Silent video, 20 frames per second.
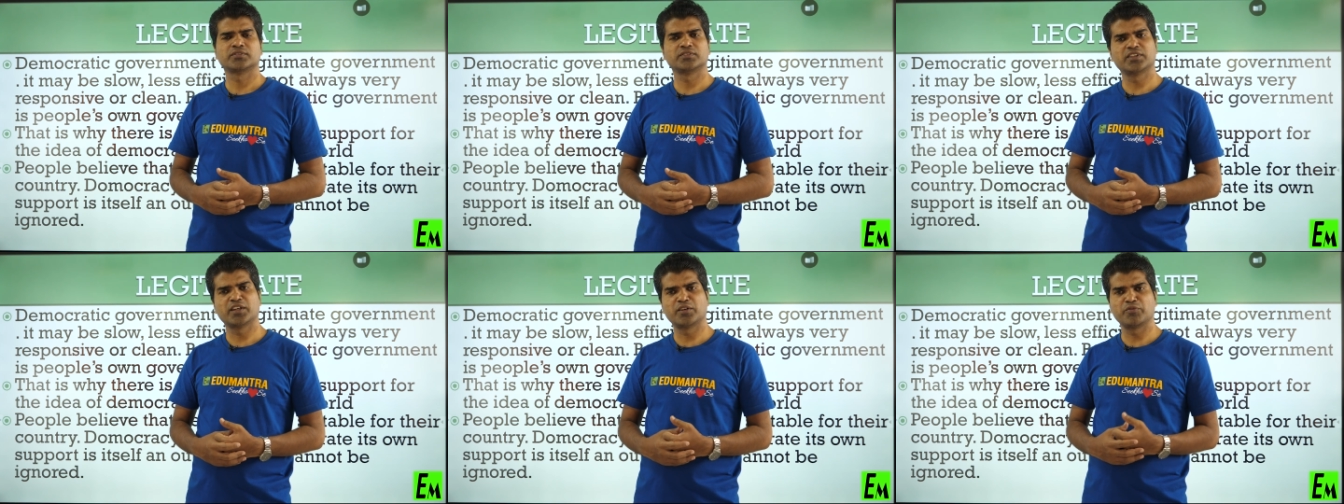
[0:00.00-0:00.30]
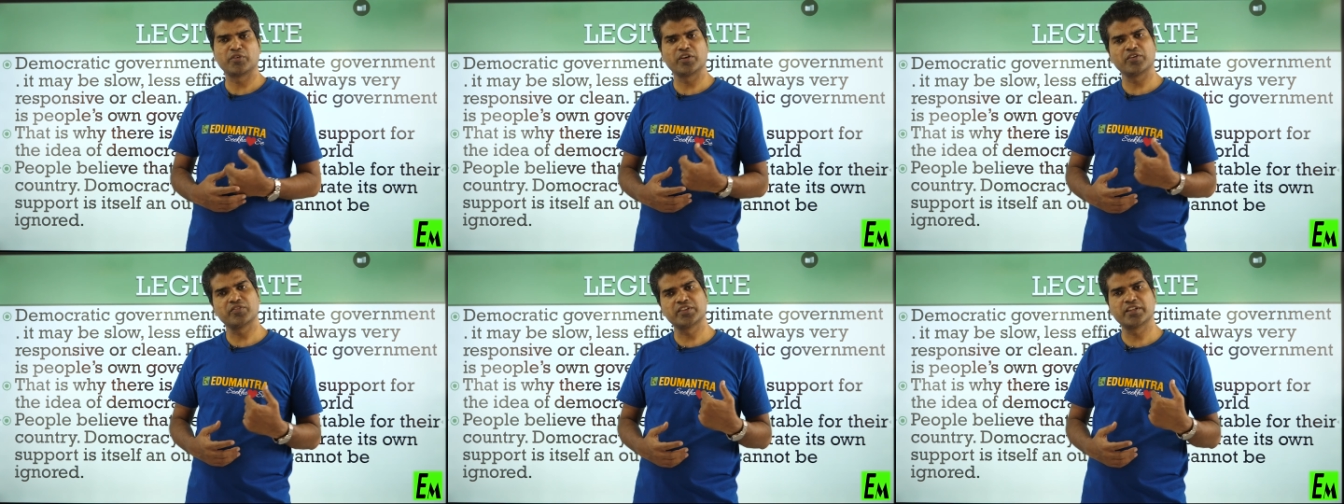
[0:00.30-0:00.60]
Then
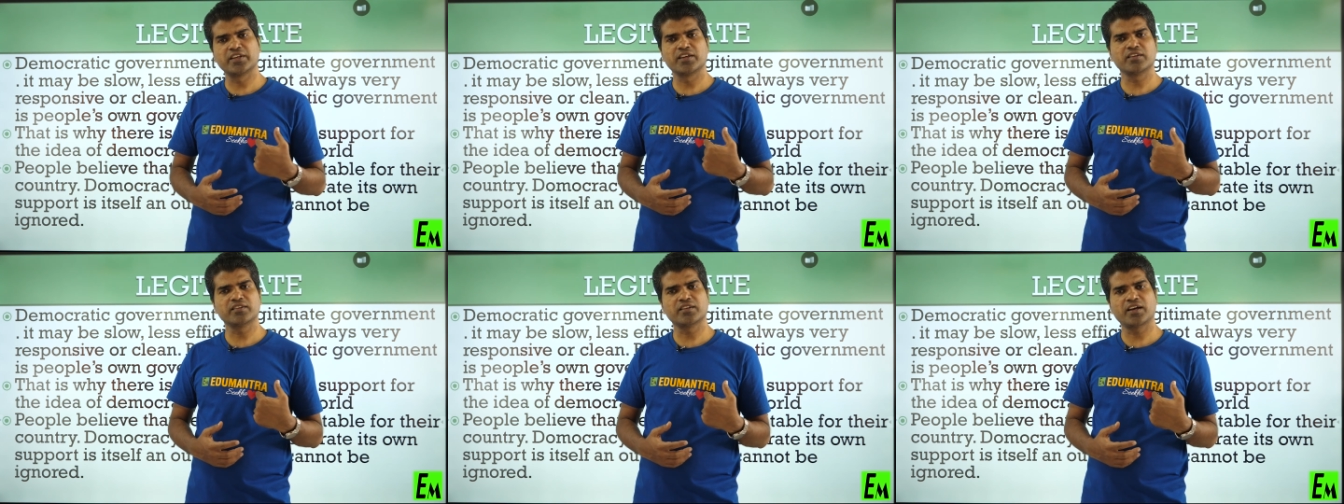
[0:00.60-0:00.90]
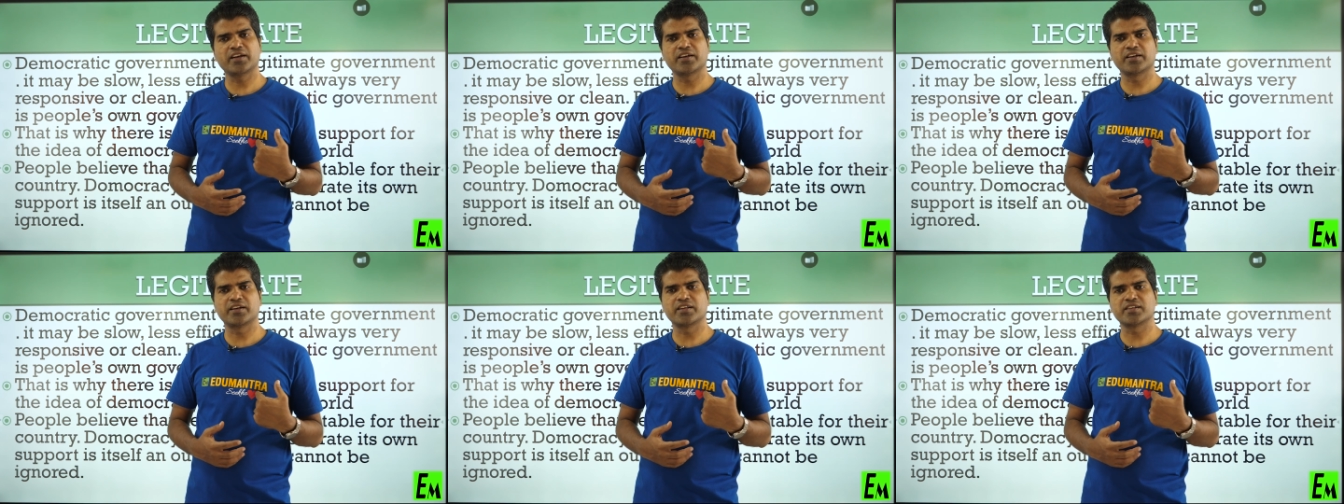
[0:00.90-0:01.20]
we think
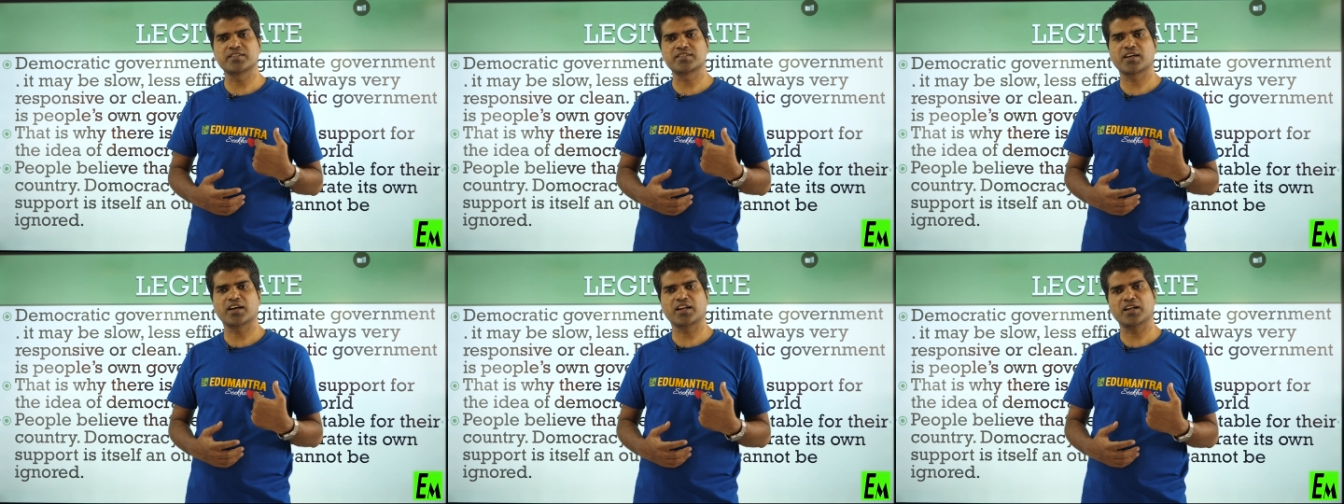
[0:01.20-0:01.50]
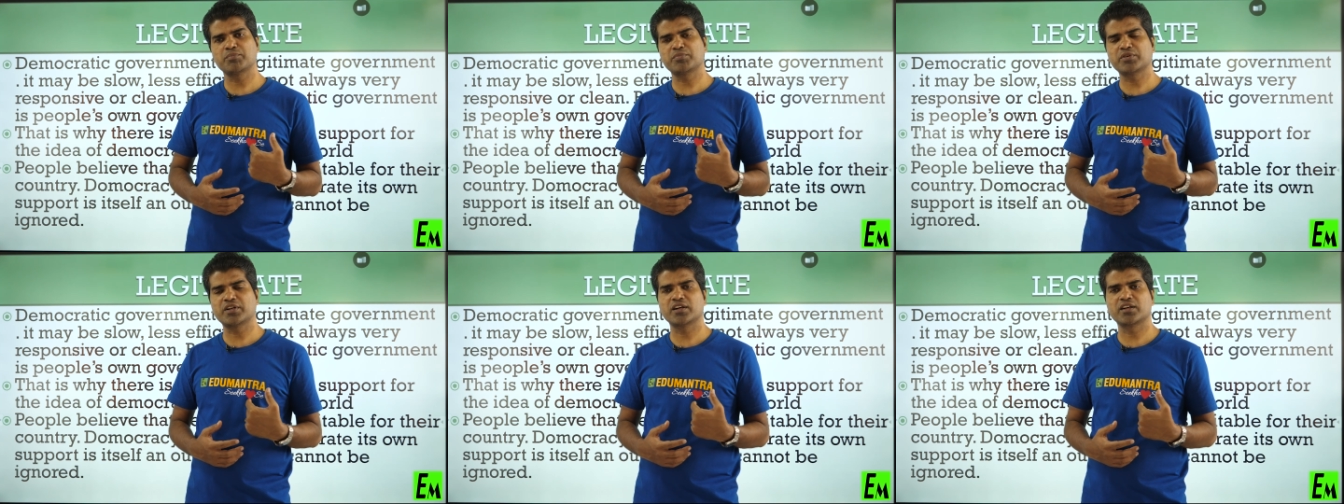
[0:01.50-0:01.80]
that it is
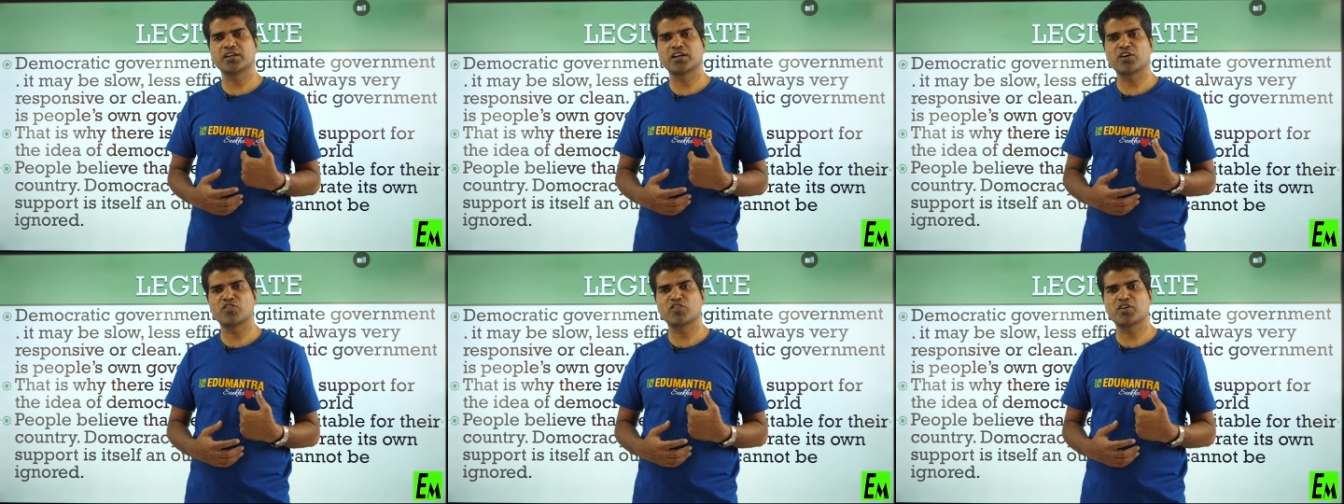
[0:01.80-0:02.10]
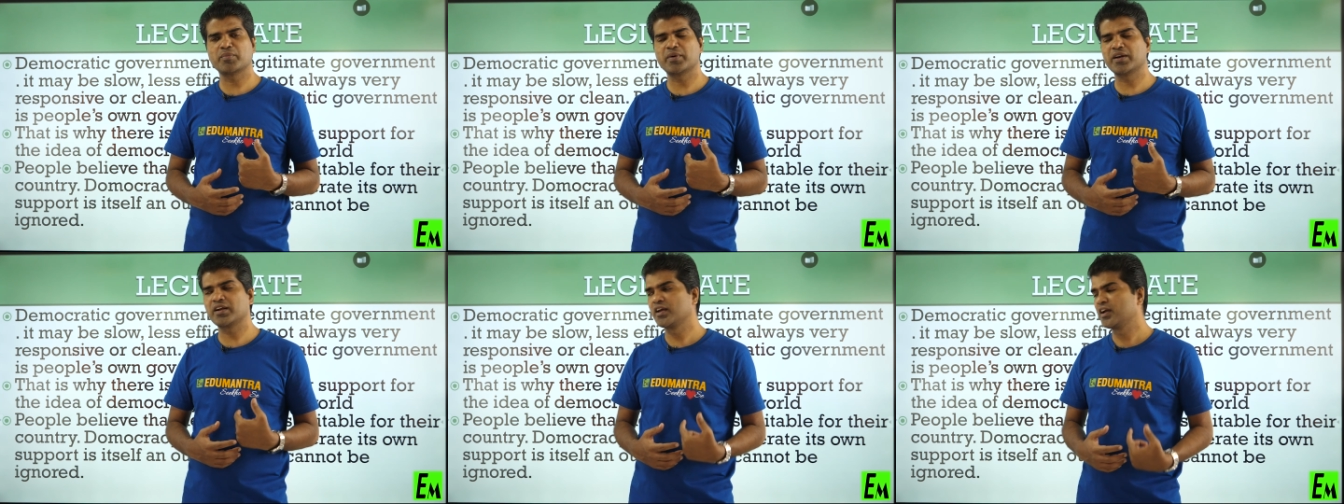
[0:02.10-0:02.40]
corrupted
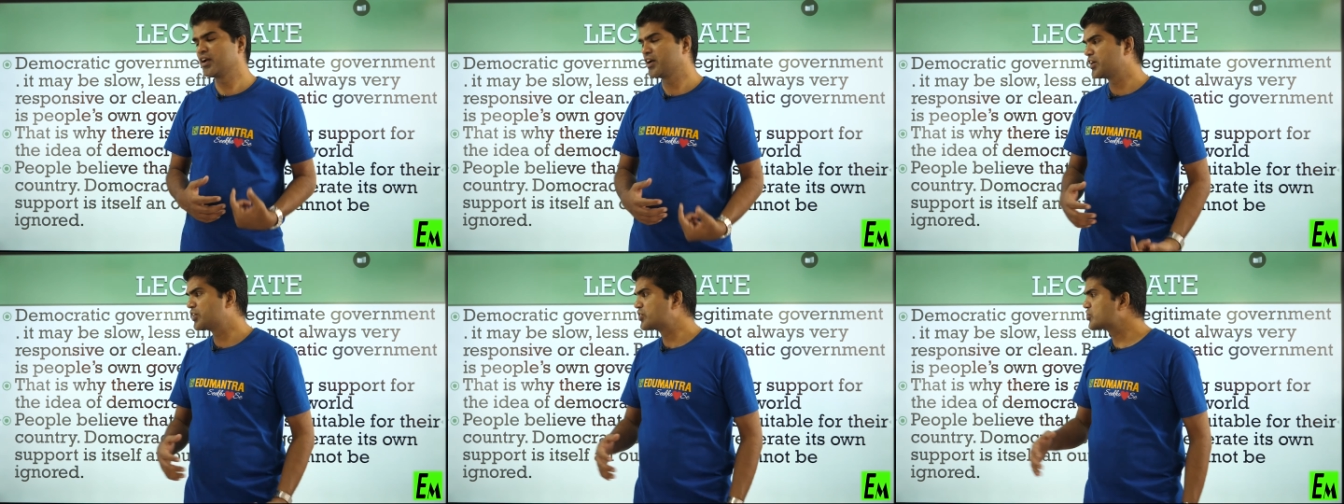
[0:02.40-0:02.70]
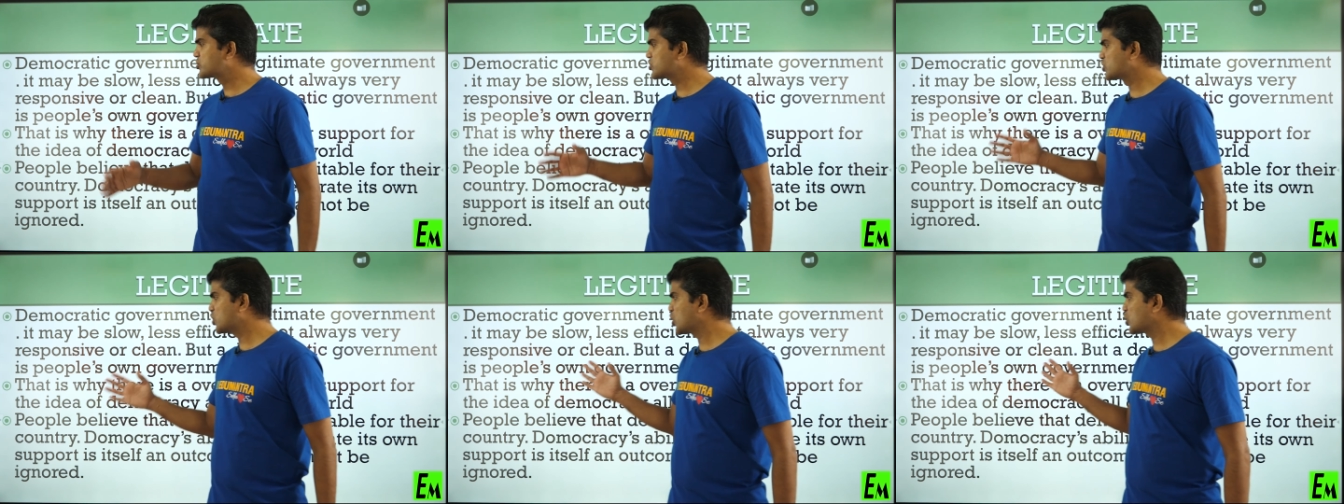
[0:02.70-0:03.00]
government, it
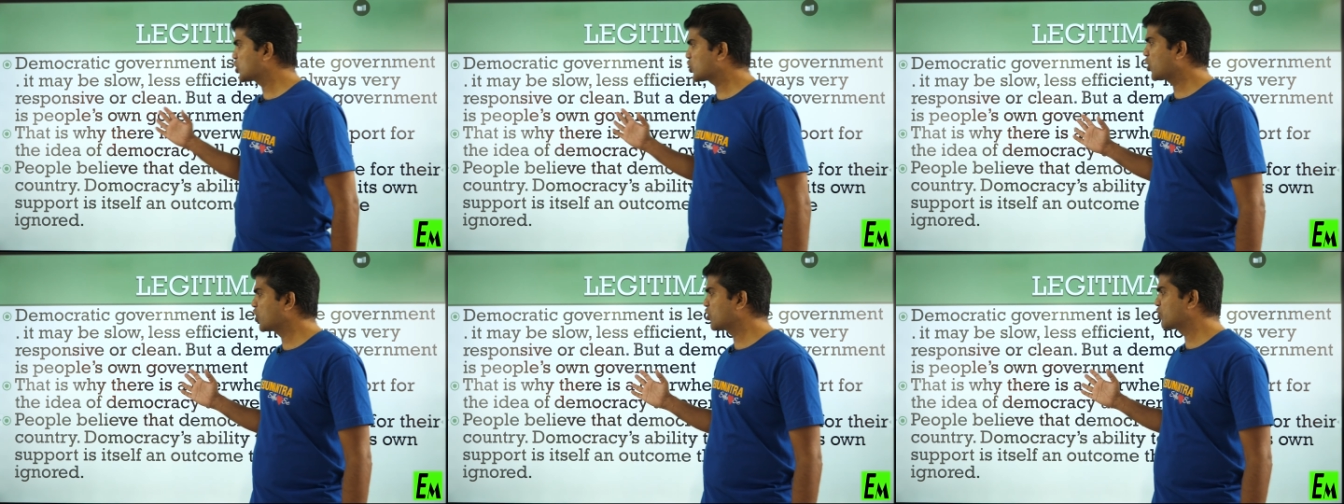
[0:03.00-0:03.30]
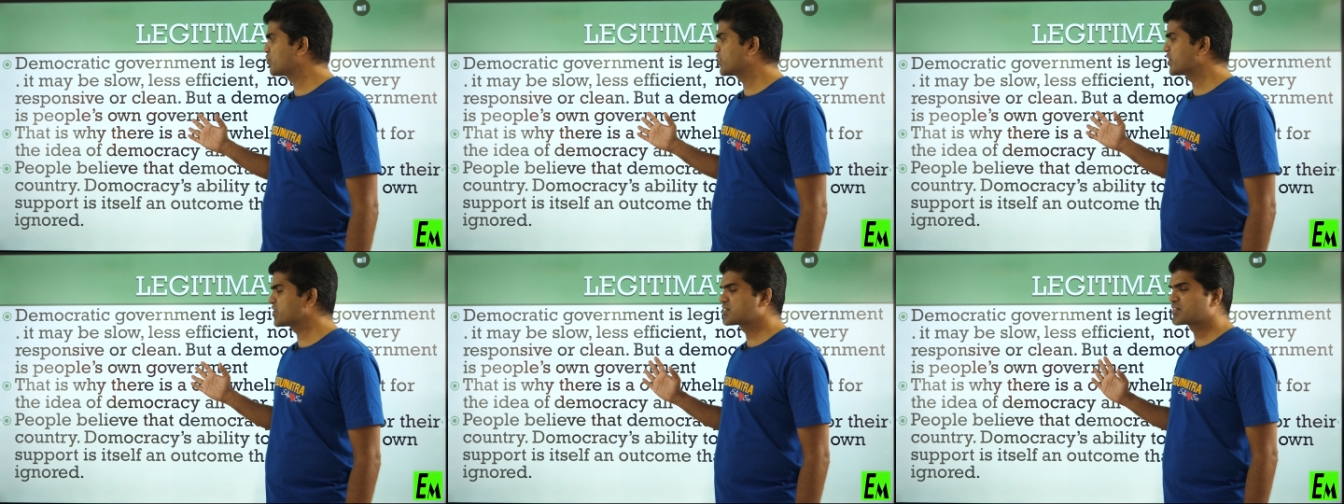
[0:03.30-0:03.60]
is not
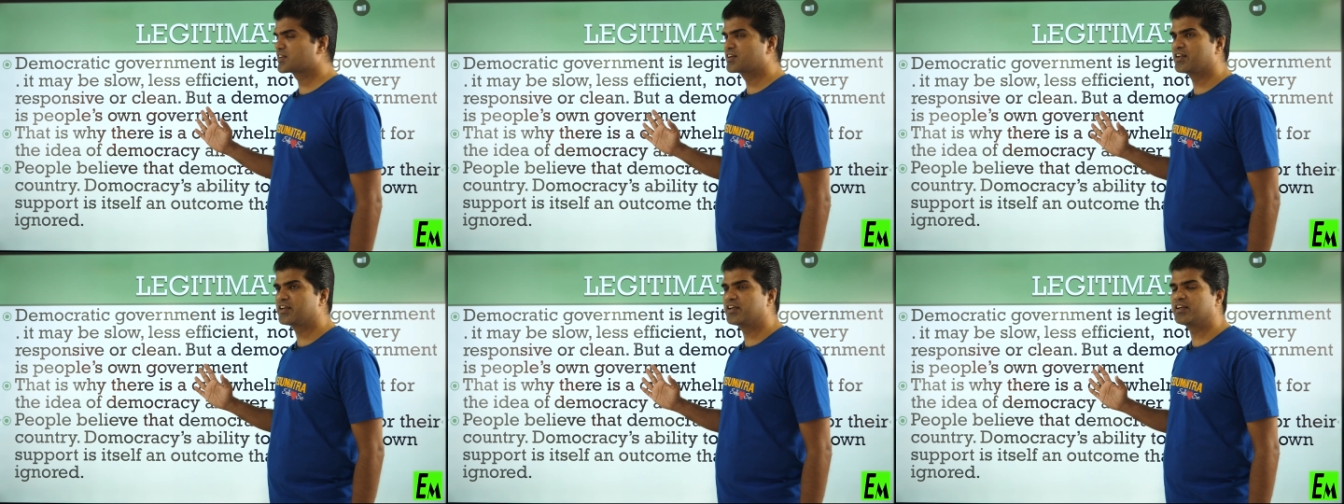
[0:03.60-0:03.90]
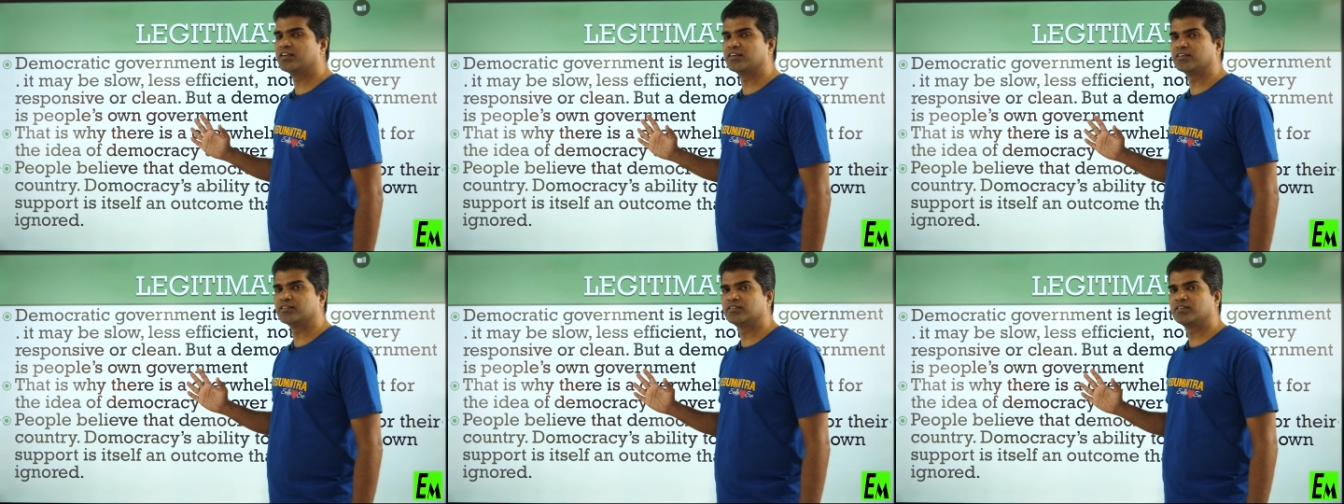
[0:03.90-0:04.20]
always
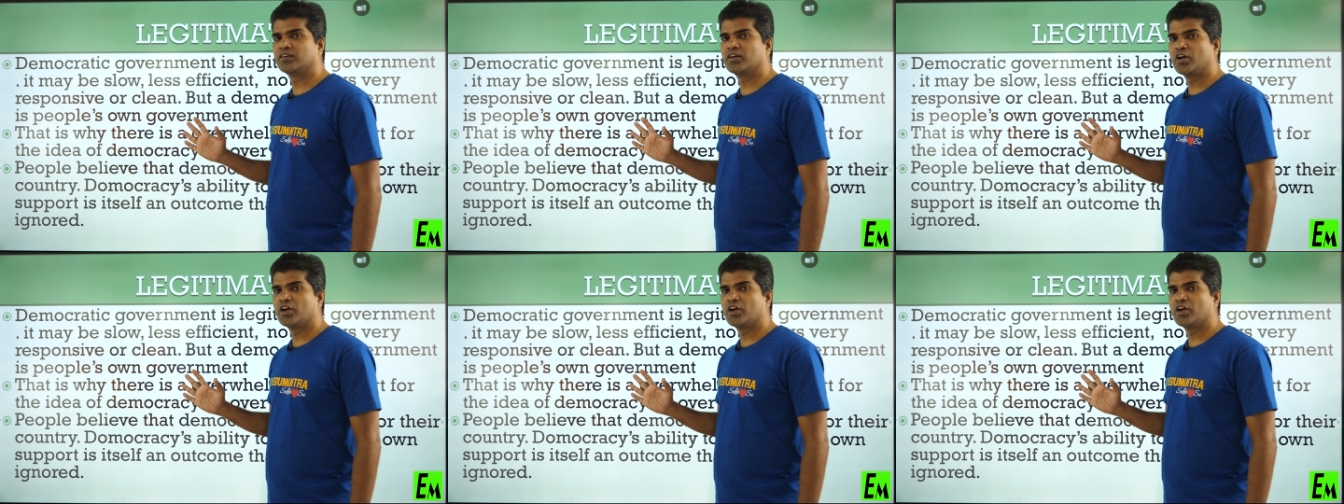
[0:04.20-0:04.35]
clean.